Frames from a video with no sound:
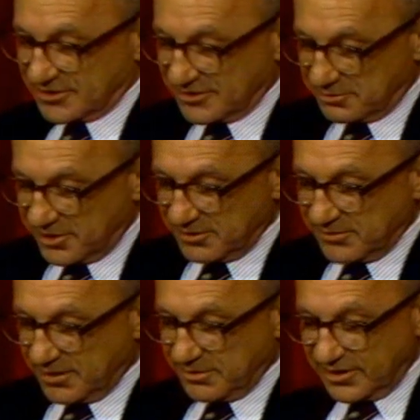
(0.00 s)
the wait
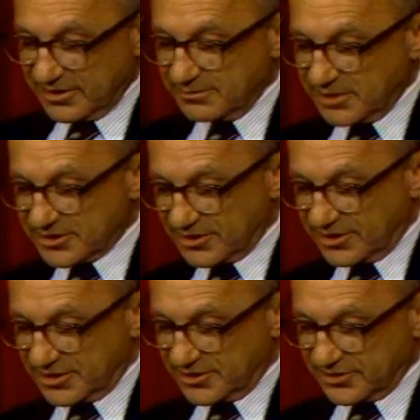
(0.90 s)
may be much
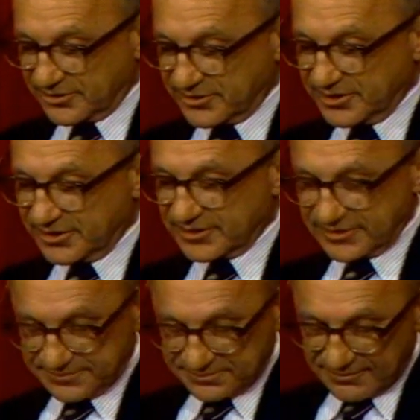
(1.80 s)
longer than three years.
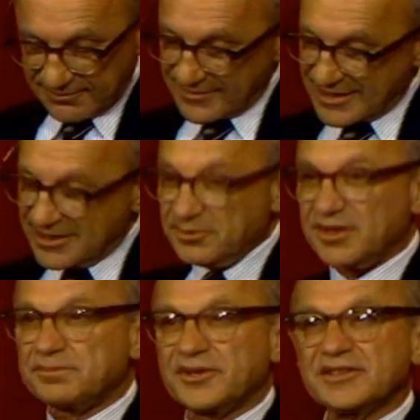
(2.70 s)

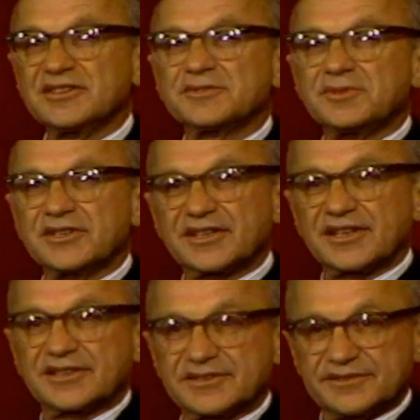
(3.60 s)
Well, Britain is one
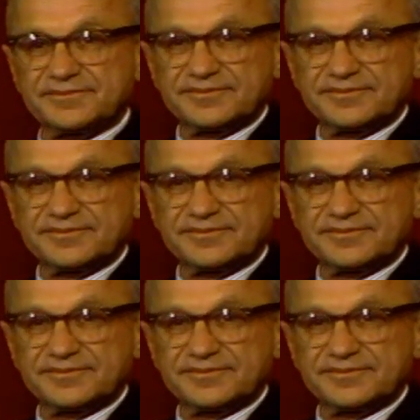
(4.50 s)
case.